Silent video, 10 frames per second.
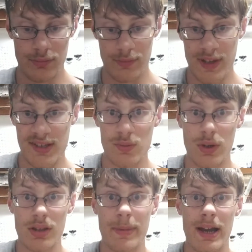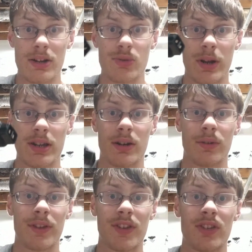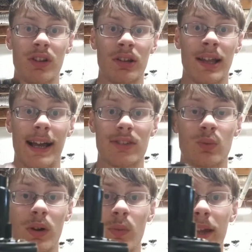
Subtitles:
This is one of the batteries right here. This is the last one we